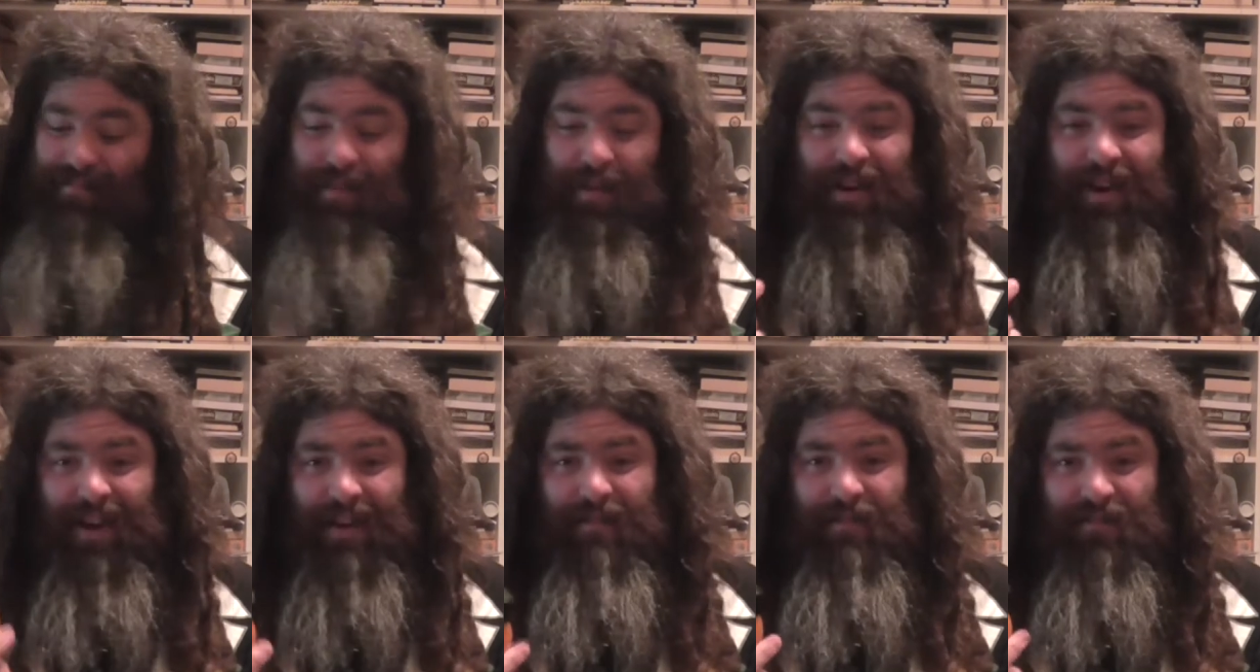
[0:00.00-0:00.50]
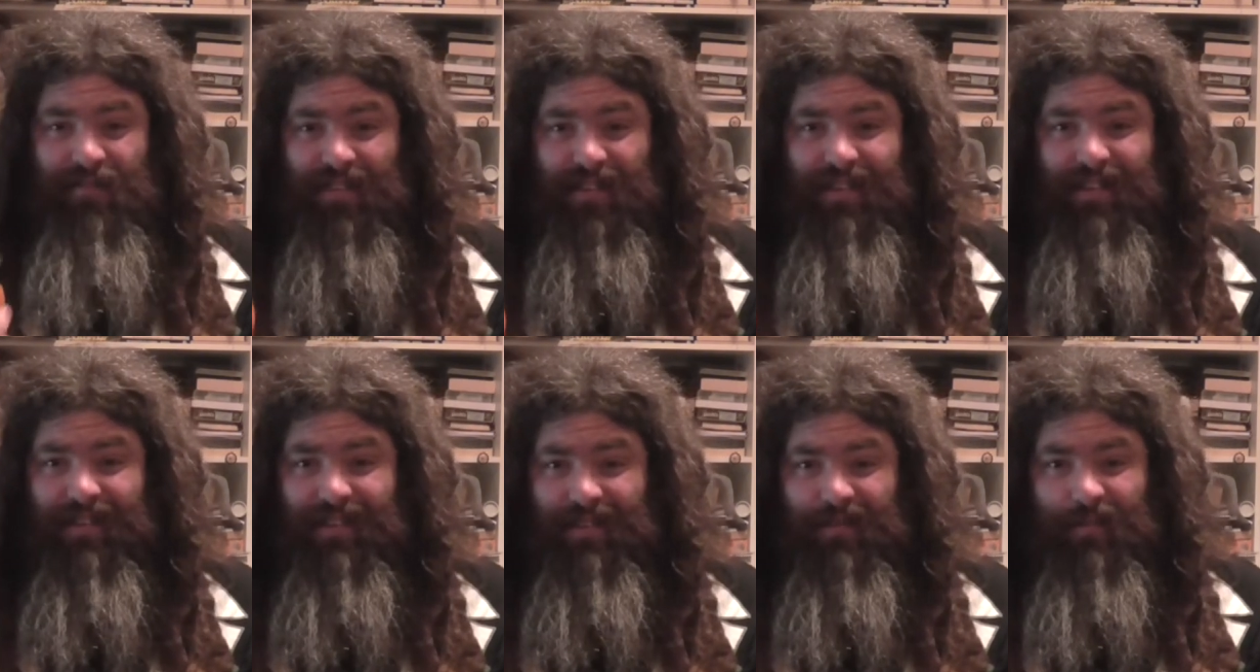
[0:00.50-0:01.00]
but I have a
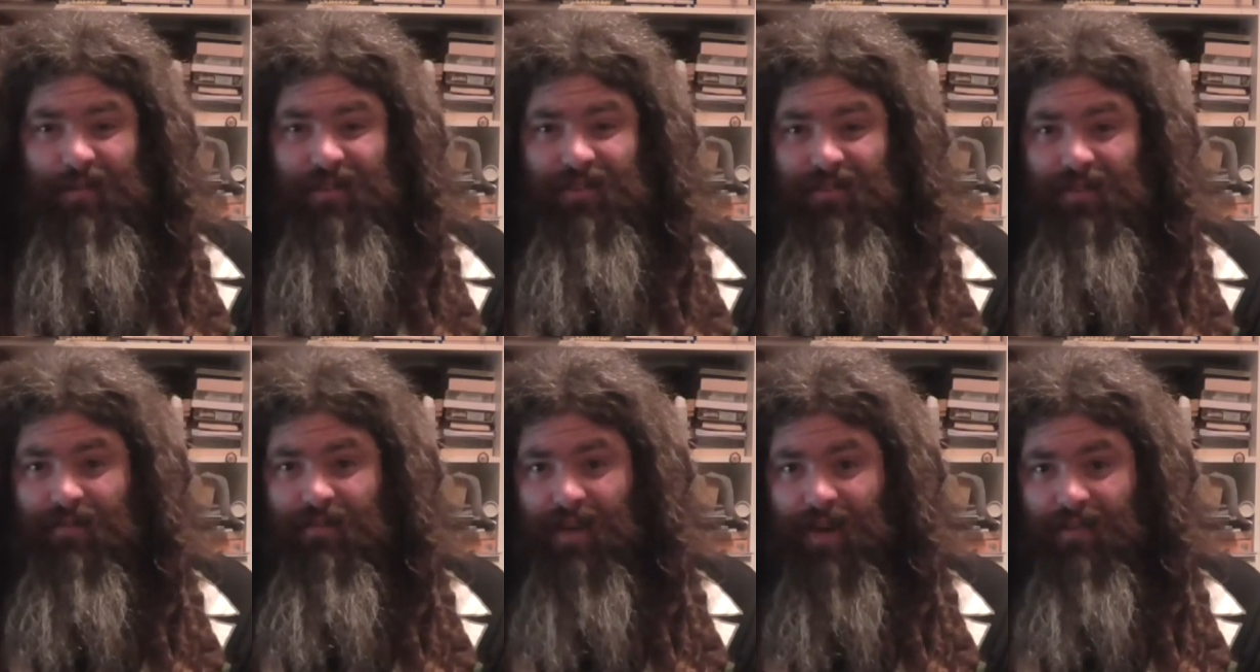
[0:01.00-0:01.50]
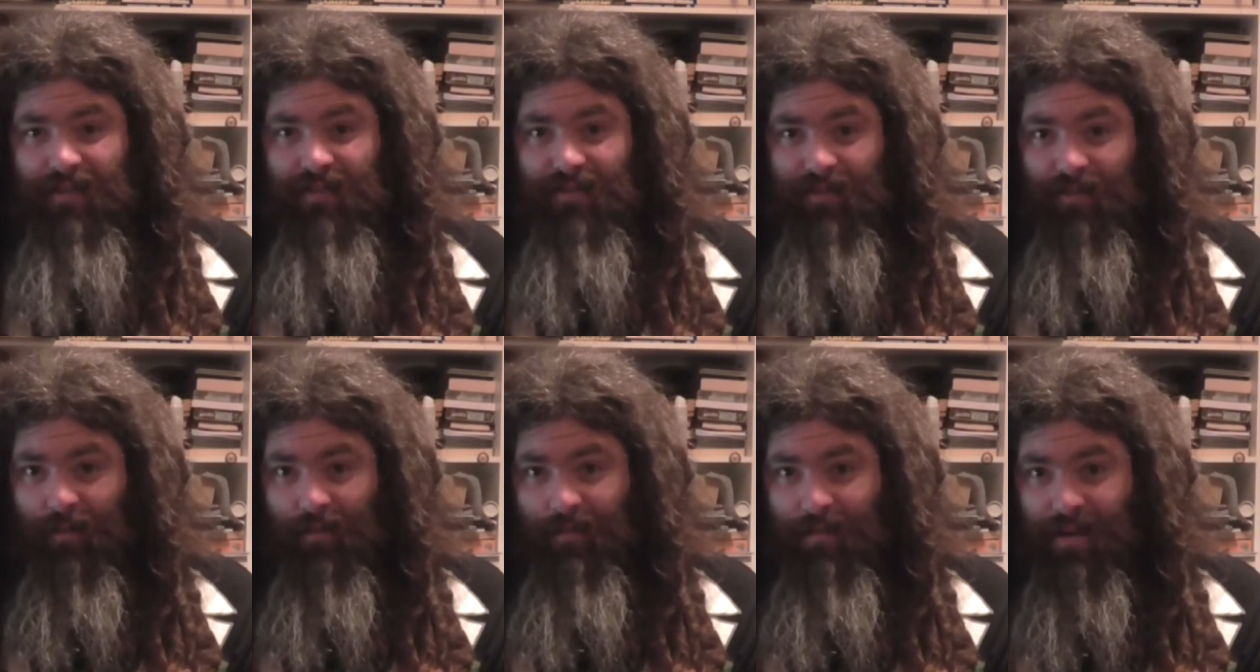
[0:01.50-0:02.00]
feeling that's because I've had
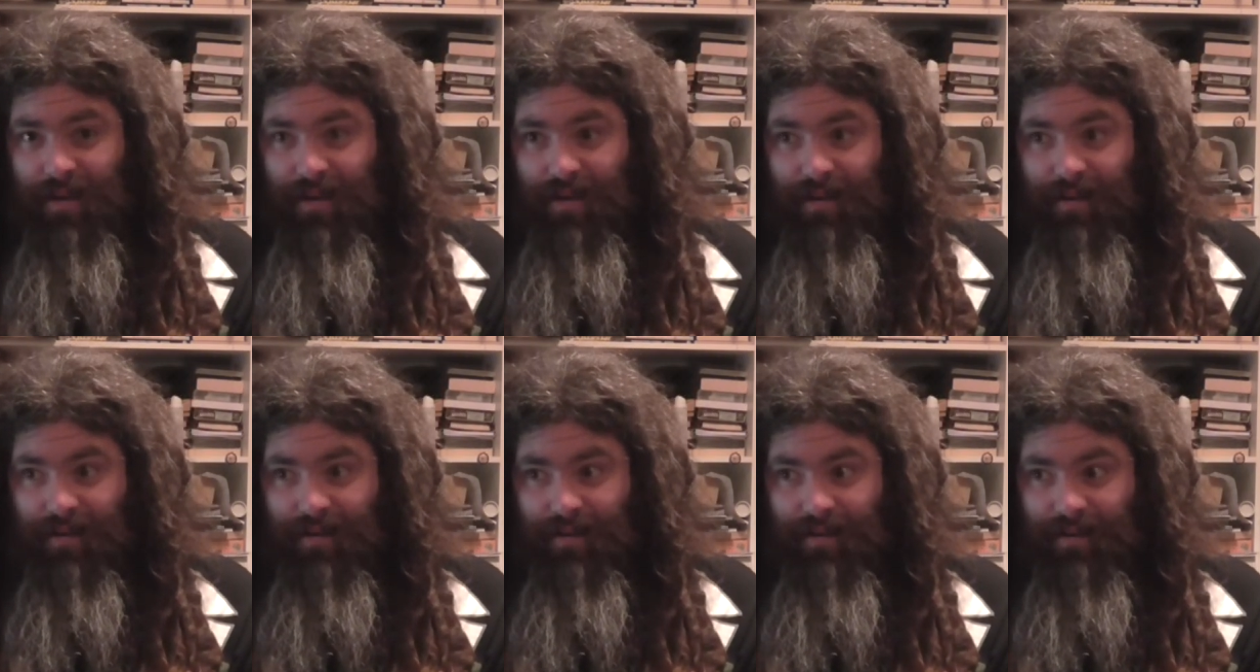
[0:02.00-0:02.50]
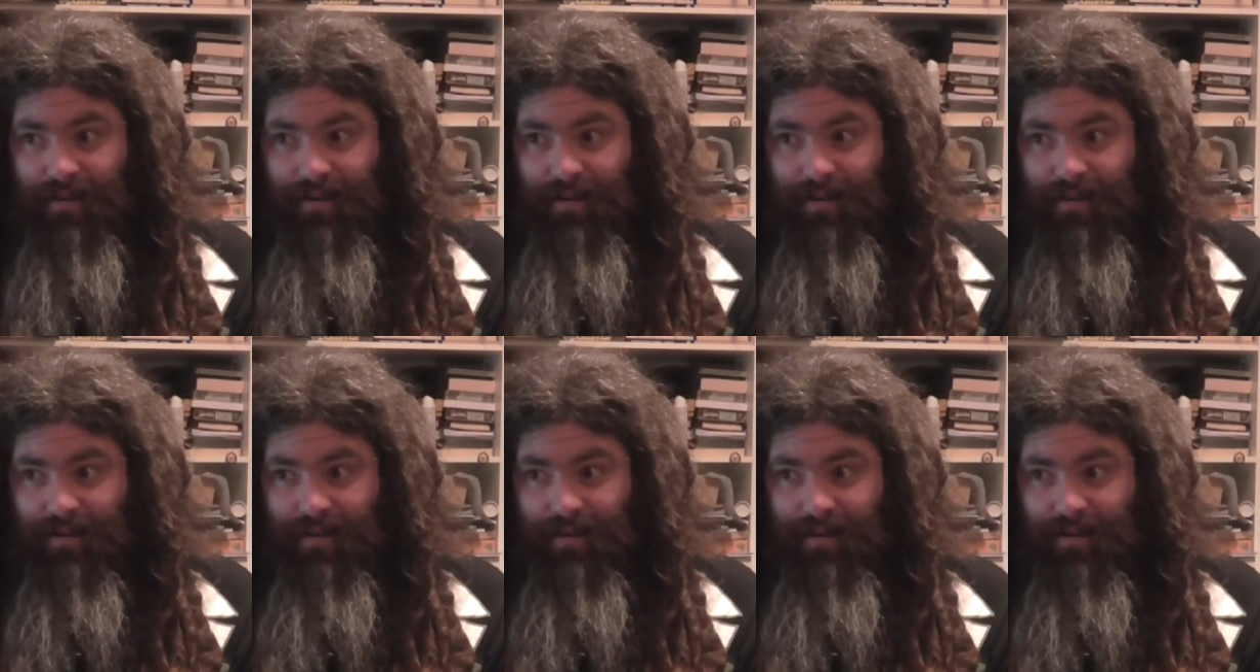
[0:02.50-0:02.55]
so many,